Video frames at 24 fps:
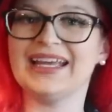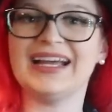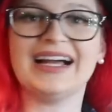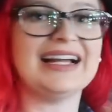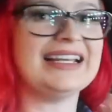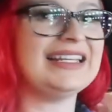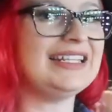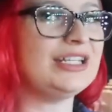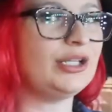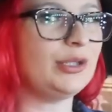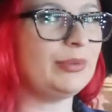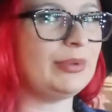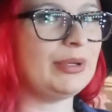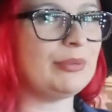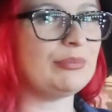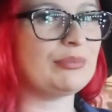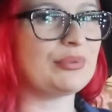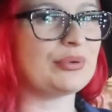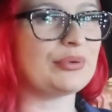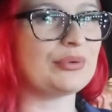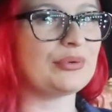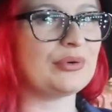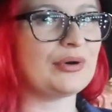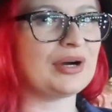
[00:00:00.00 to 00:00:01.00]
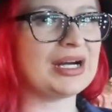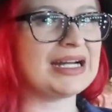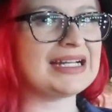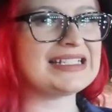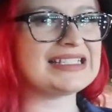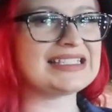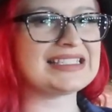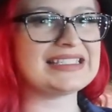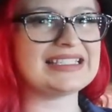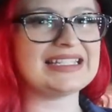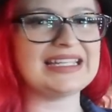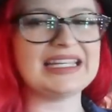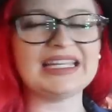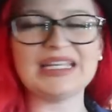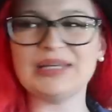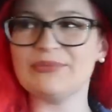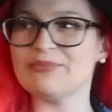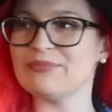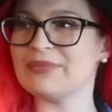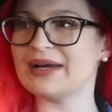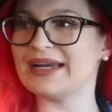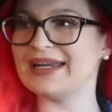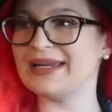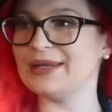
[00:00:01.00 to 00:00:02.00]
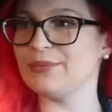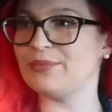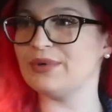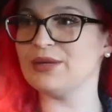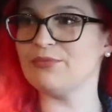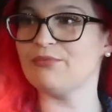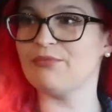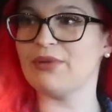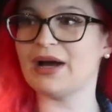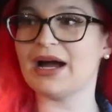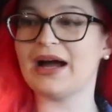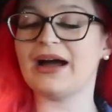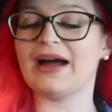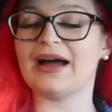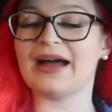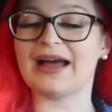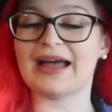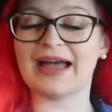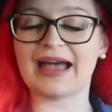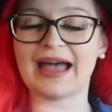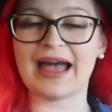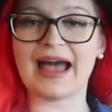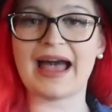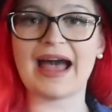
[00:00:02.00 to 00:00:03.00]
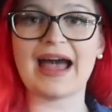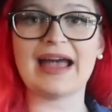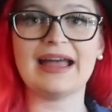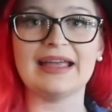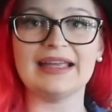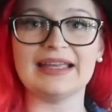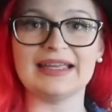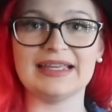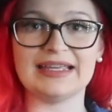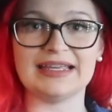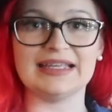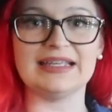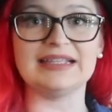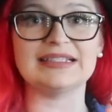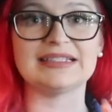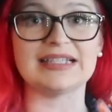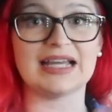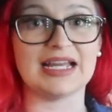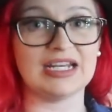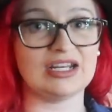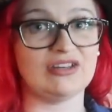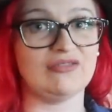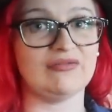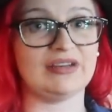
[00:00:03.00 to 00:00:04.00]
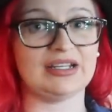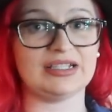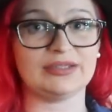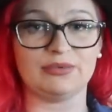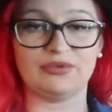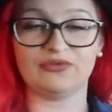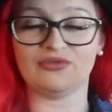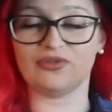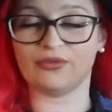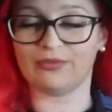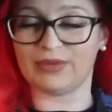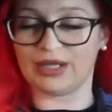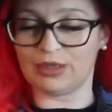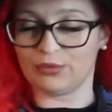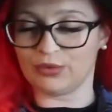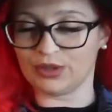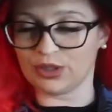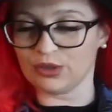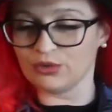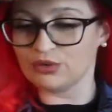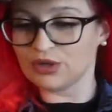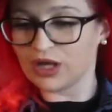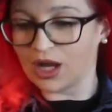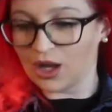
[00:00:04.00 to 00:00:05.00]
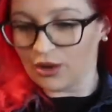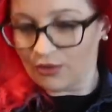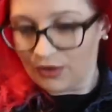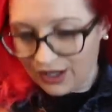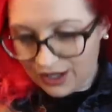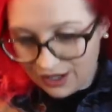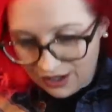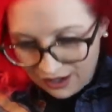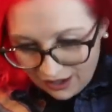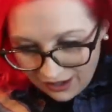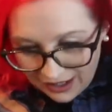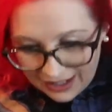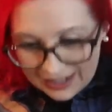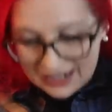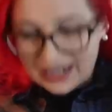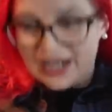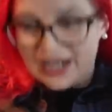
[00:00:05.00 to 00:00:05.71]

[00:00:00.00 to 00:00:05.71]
a little bit pricey maybe, but a hat is an investment for me. We all know I